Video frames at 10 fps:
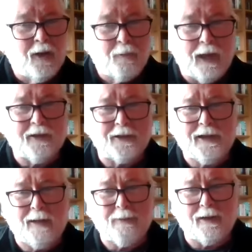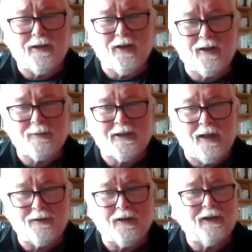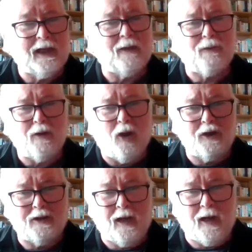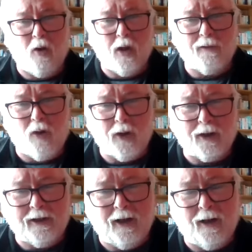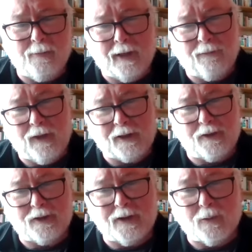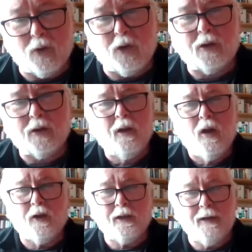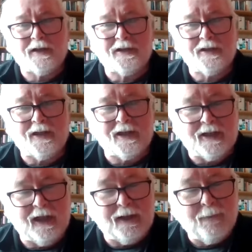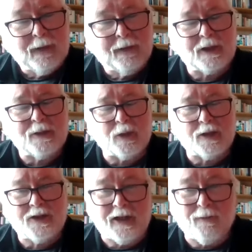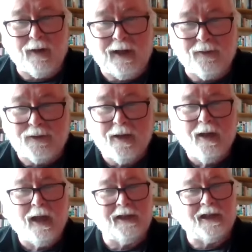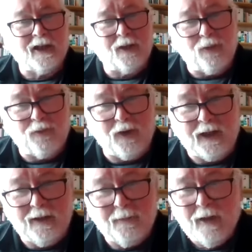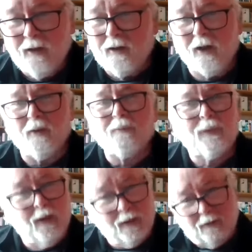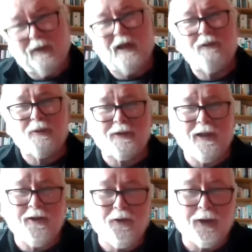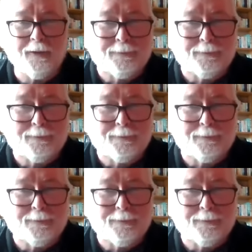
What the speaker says: rather than keeping it to themselves, they gave it out to all other car manufacturers in the world on the basis that they said, this will save lives. And they did it for free. Leave you with that thought.